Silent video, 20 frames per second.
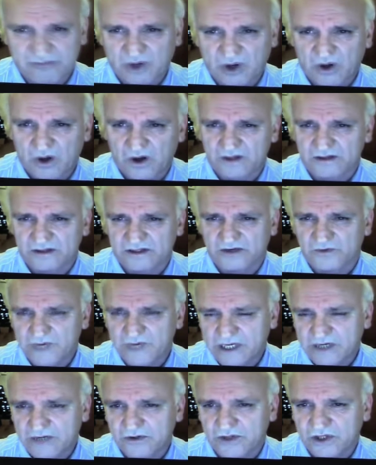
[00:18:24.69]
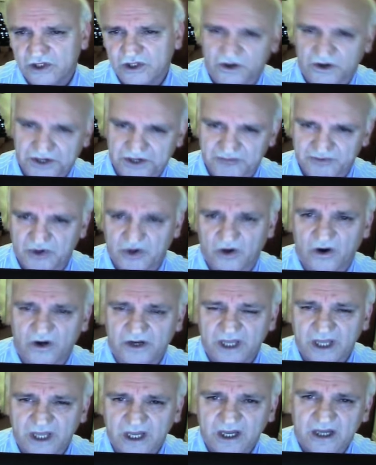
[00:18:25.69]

blog, there's a Rico Sorda blog,